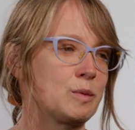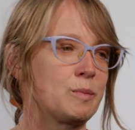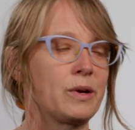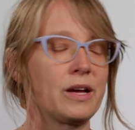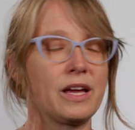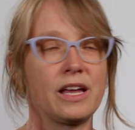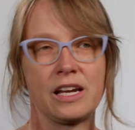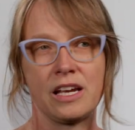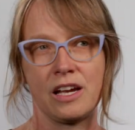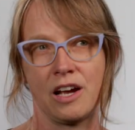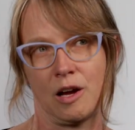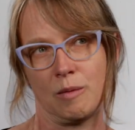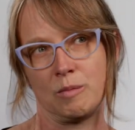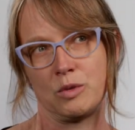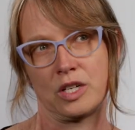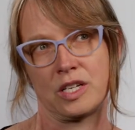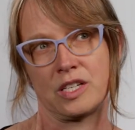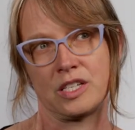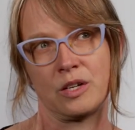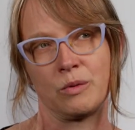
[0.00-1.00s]
but any
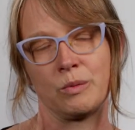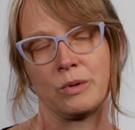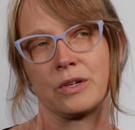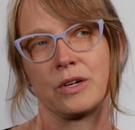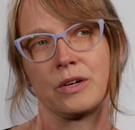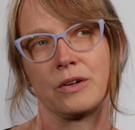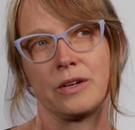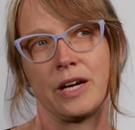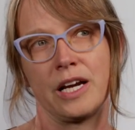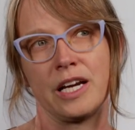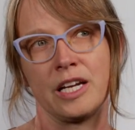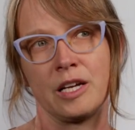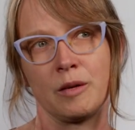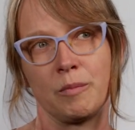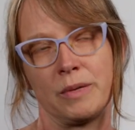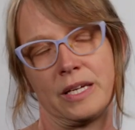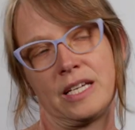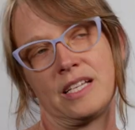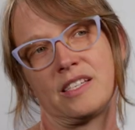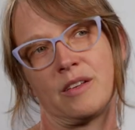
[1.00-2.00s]
objects that we're creating
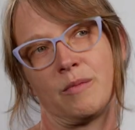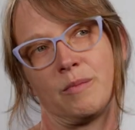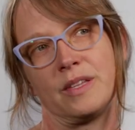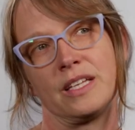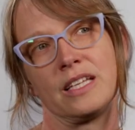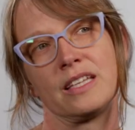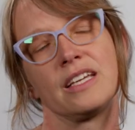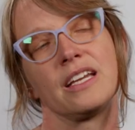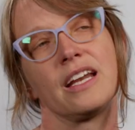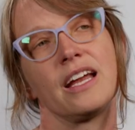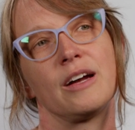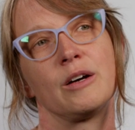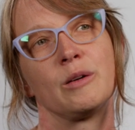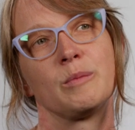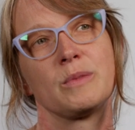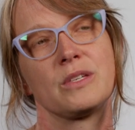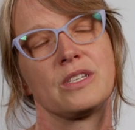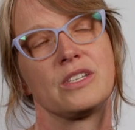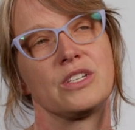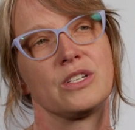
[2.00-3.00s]
being something that
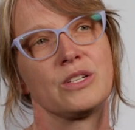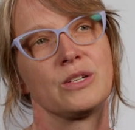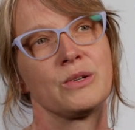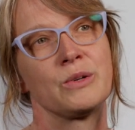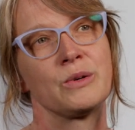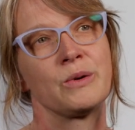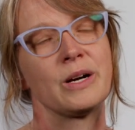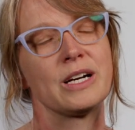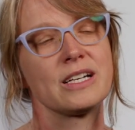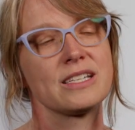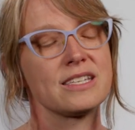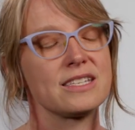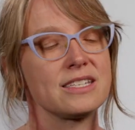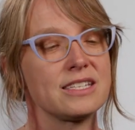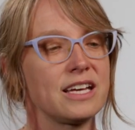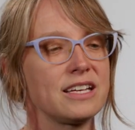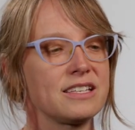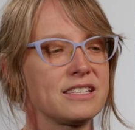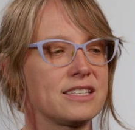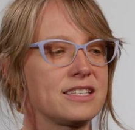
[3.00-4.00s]
helps to
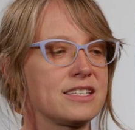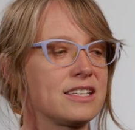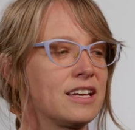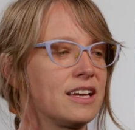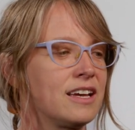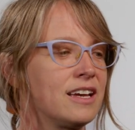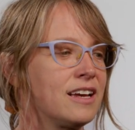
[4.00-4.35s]
assist